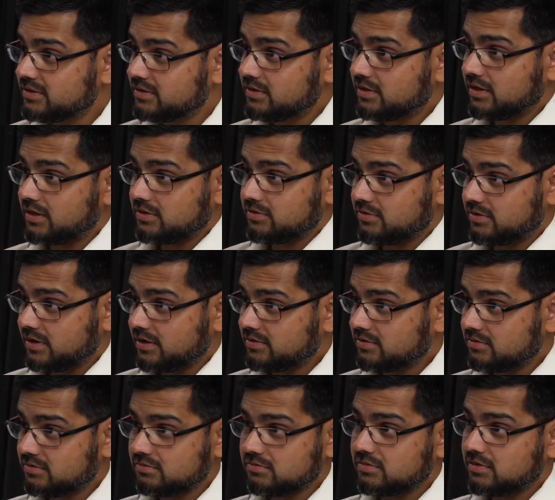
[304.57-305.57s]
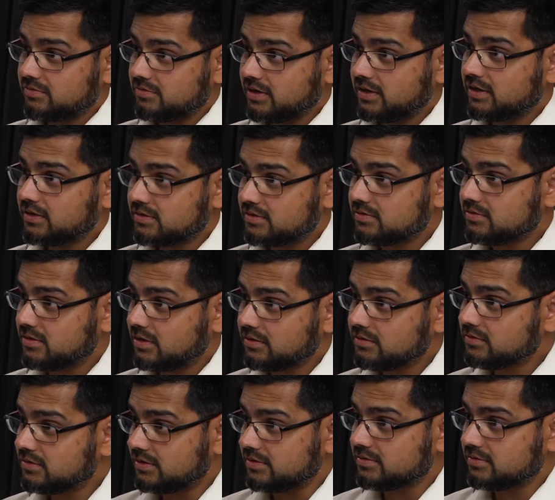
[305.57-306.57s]
engineering education the way it is
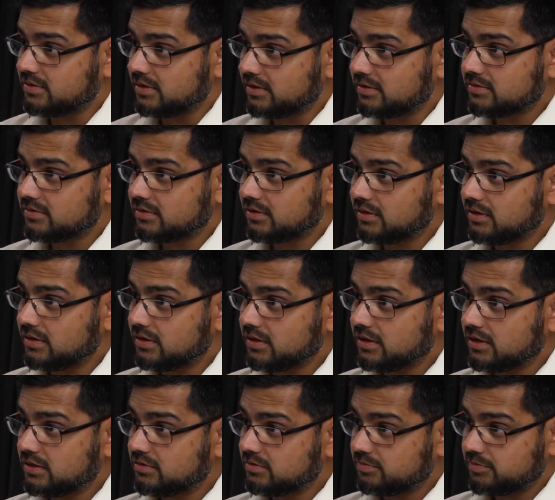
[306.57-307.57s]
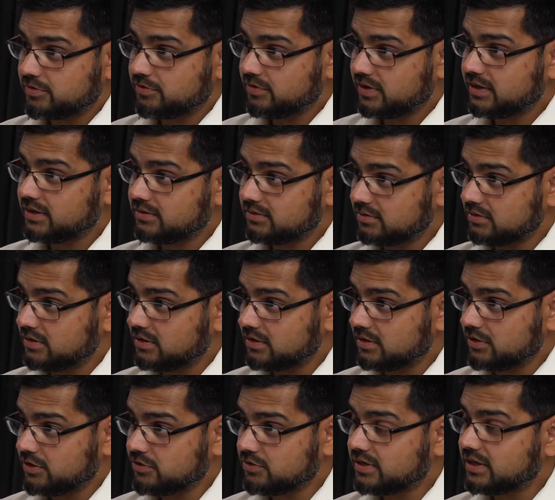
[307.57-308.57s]
done these days, and provide
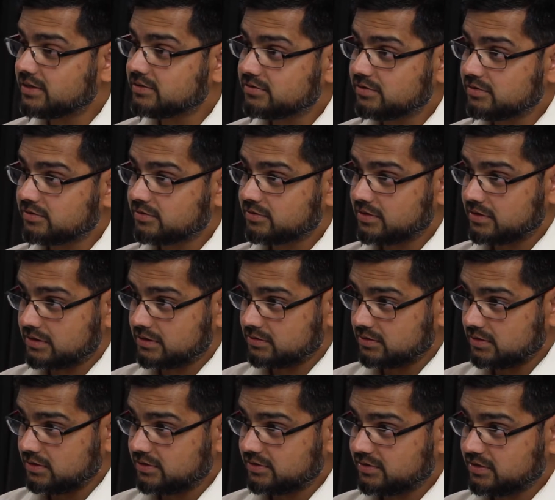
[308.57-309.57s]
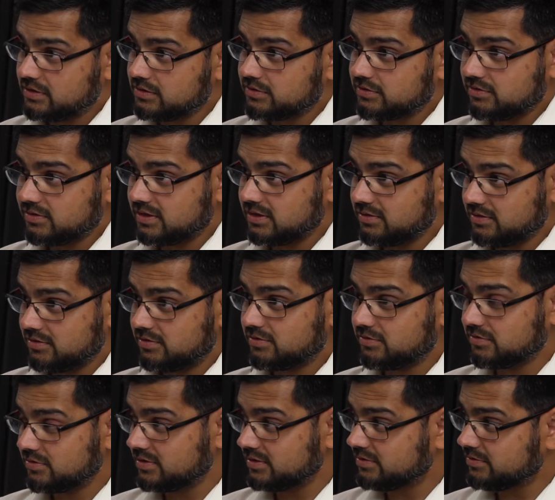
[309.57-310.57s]
new hands-on skills so that the
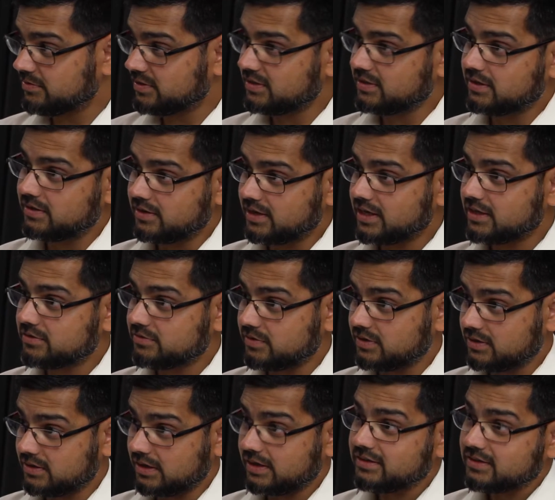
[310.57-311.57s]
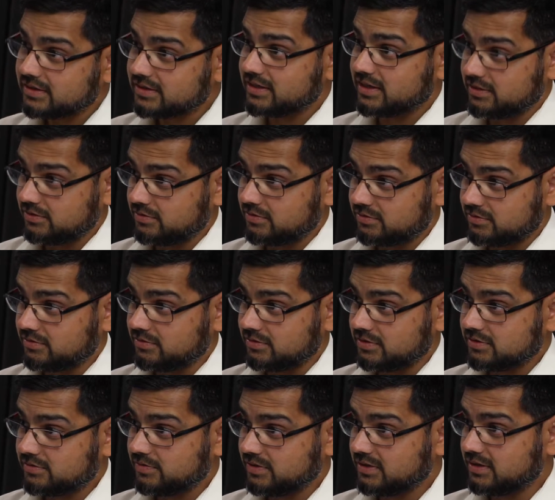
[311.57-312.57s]
students, when they graduate, undergraduate
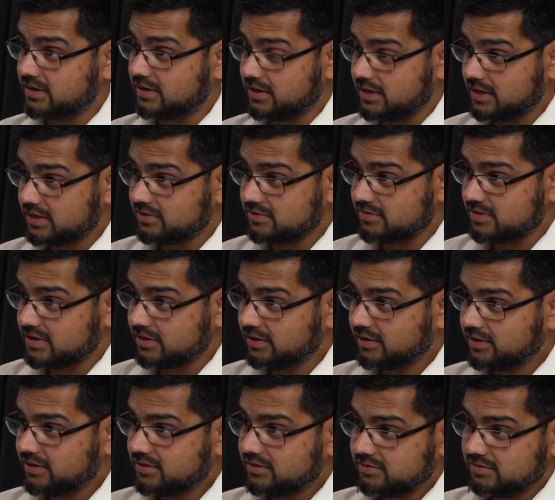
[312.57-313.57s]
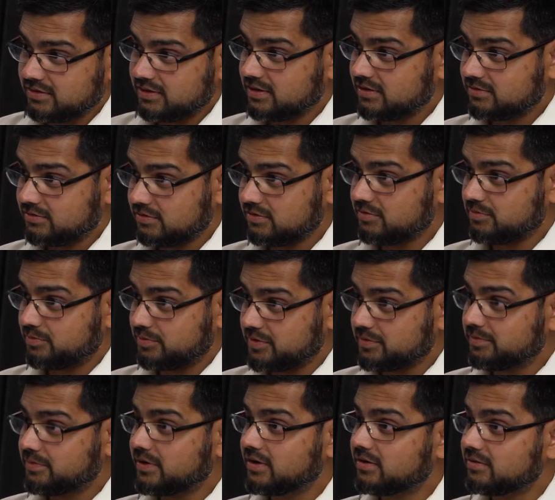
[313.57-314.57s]
students, when they graduate, they are sort of
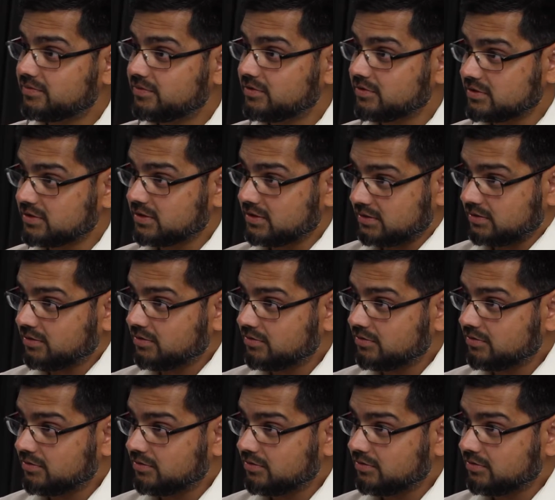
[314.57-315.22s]
prepared for the